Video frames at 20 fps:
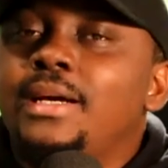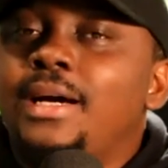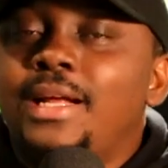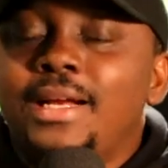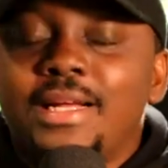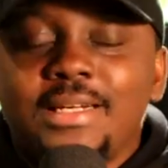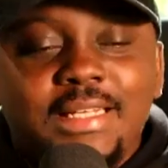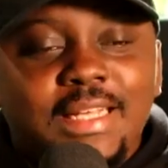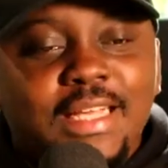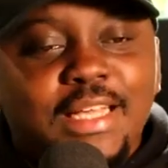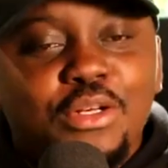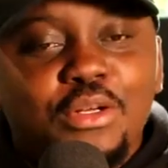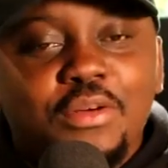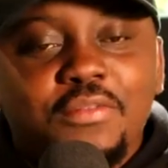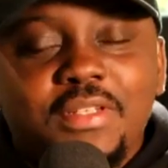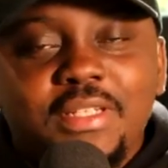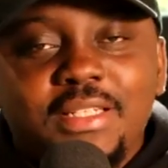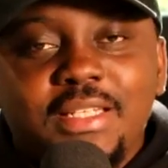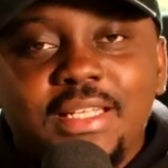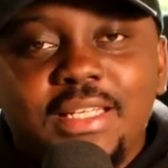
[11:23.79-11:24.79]
And at the end
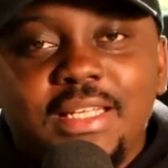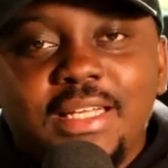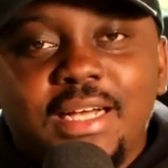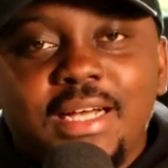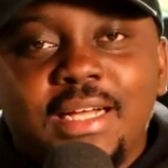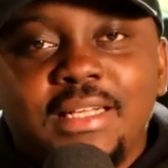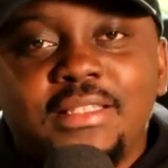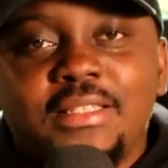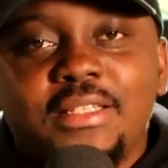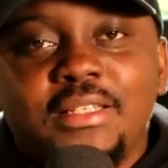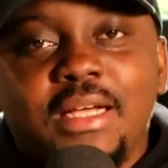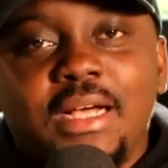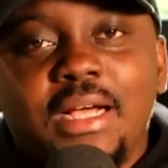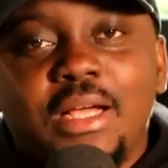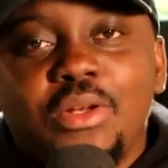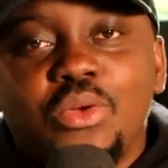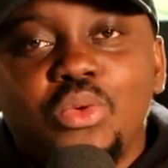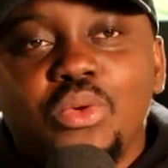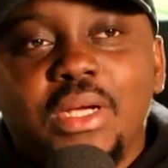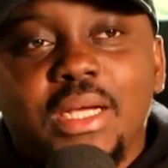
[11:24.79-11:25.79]
of the day,
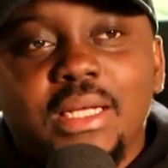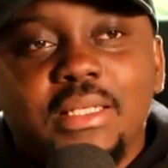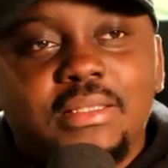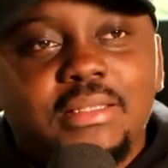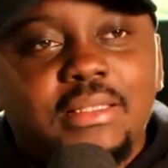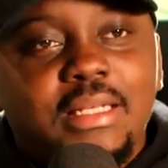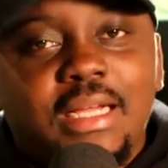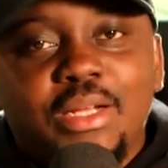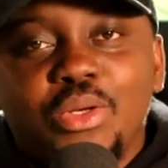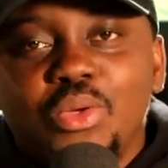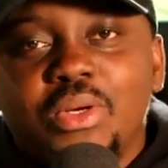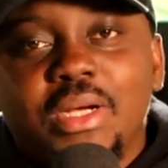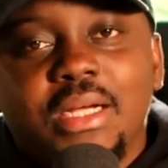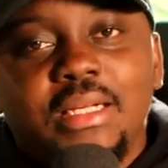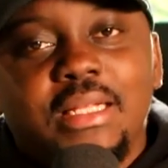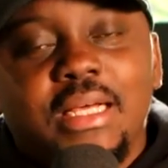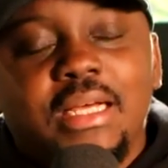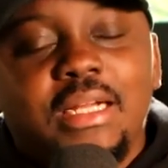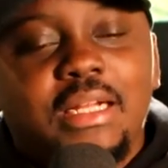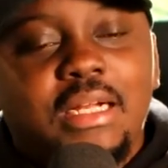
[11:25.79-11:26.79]
I look at
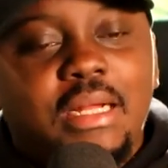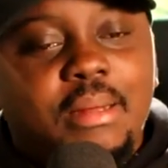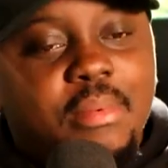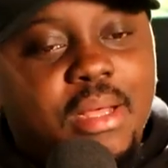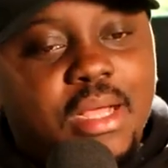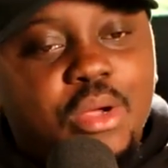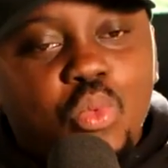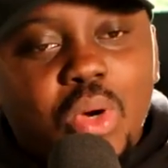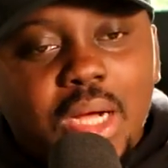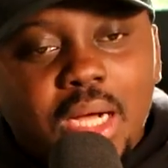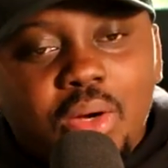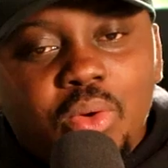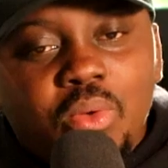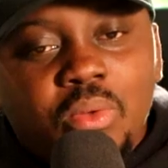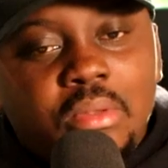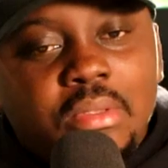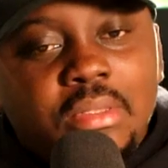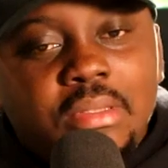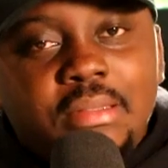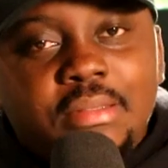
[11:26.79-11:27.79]
that and I'm like,
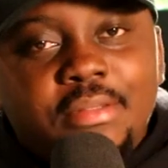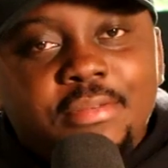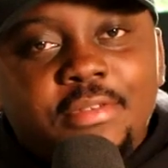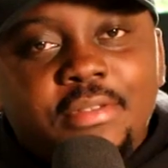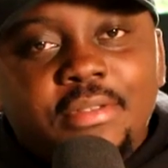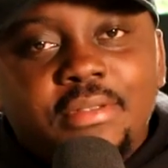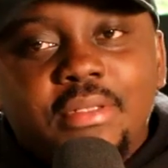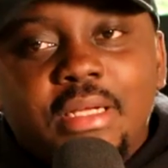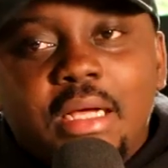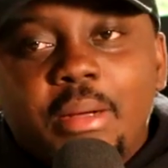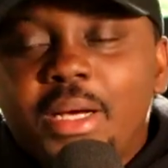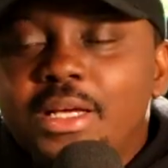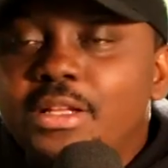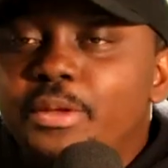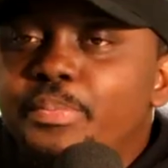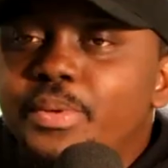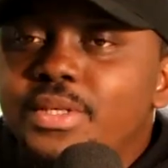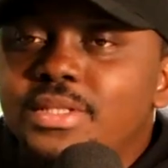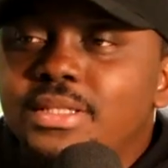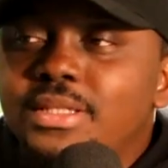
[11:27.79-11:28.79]
wow, am I
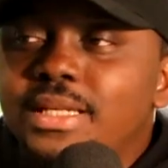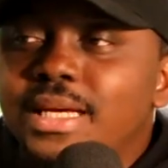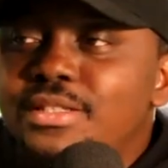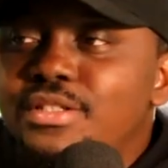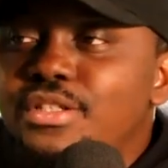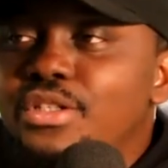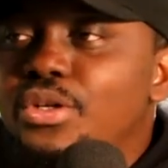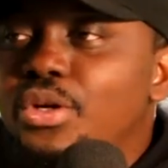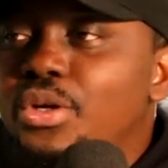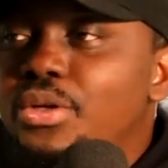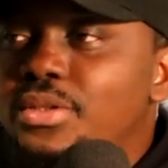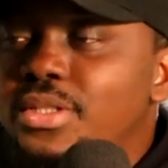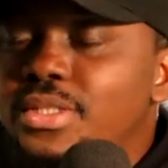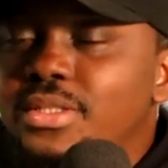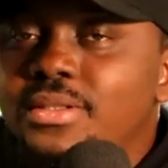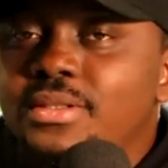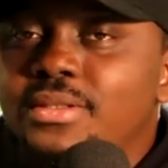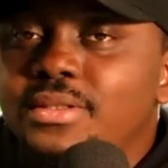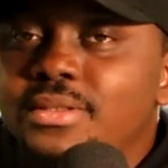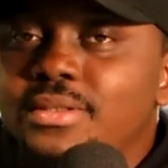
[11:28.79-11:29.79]
the person that did all
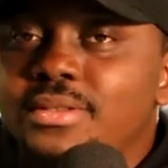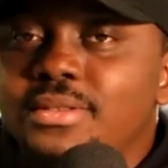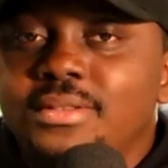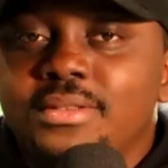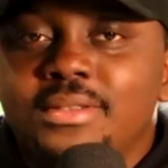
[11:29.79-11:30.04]
this?